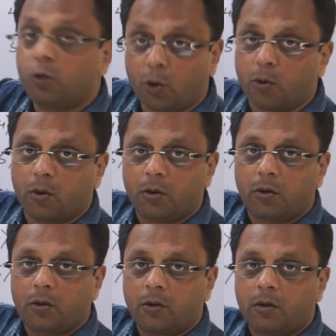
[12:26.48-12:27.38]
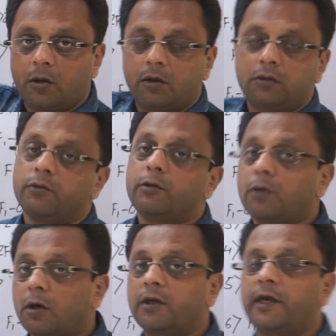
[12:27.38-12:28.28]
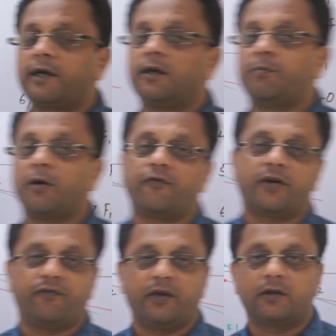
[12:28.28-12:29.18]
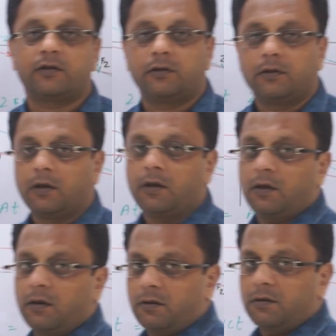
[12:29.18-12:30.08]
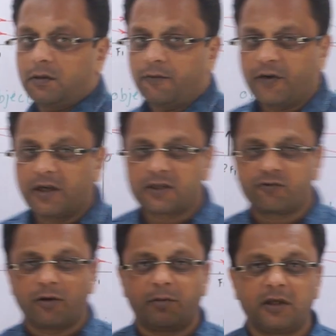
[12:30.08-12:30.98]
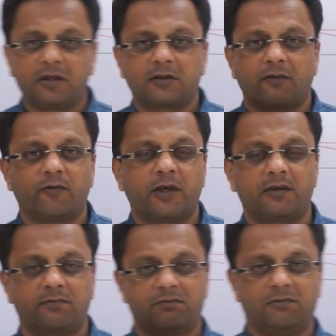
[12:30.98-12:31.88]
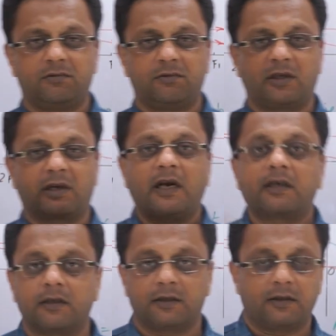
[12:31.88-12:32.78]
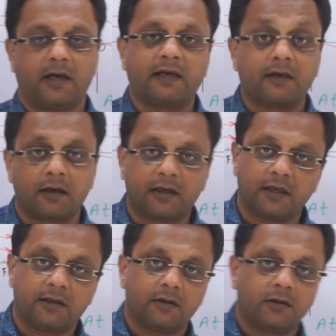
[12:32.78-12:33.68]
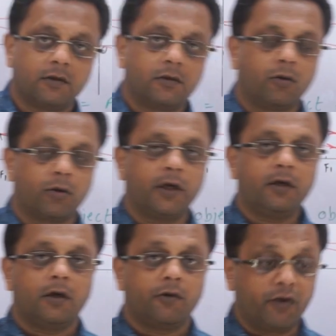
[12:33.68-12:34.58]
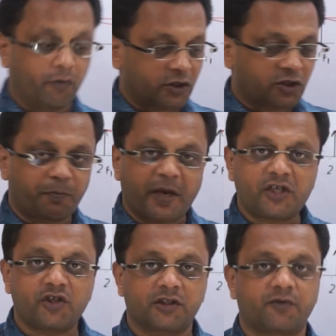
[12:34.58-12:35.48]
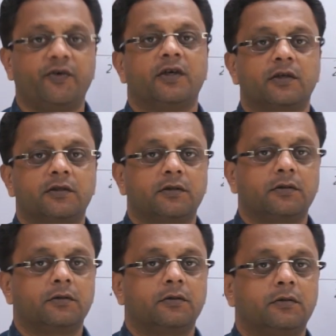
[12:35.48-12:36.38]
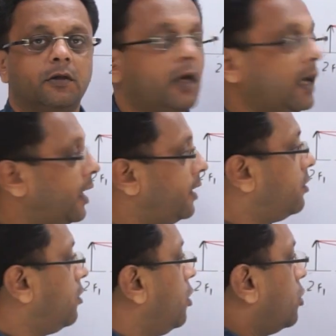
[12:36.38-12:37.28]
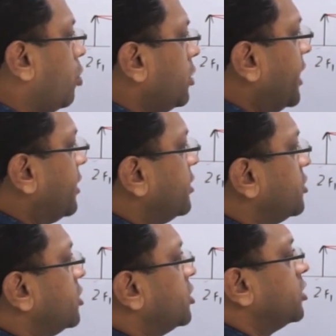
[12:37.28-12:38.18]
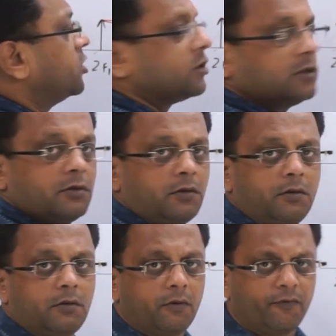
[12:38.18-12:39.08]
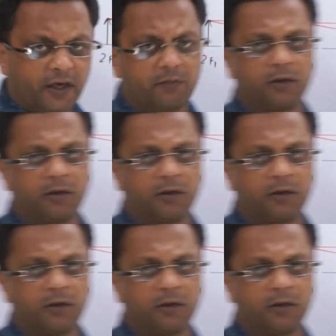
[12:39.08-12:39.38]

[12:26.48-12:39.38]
low, you will not get the perfect figures. The figures will be somewhere cluttered and dirty. Okay, we want spacious figures, and don't take this distance very